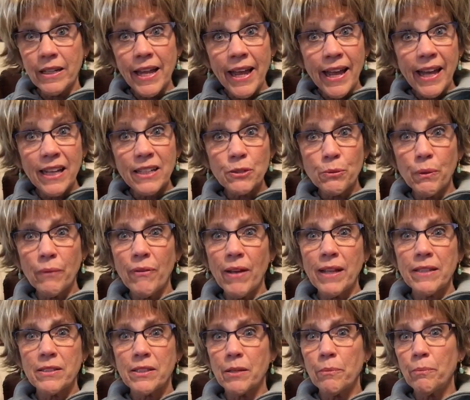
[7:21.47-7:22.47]
Yes, we've
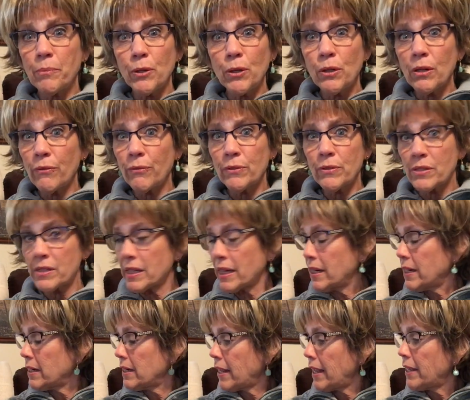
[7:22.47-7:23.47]
had some beautiful
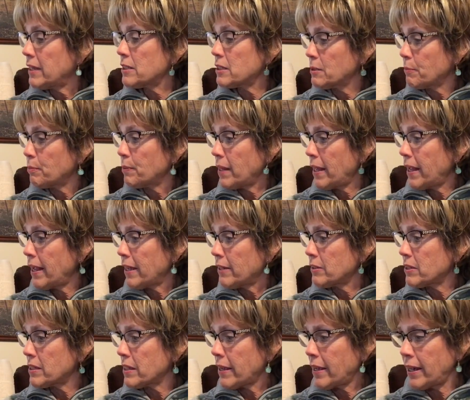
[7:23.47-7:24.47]
sunny days to play
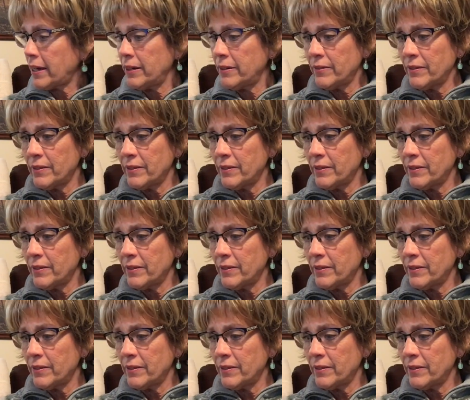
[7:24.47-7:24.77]
outside.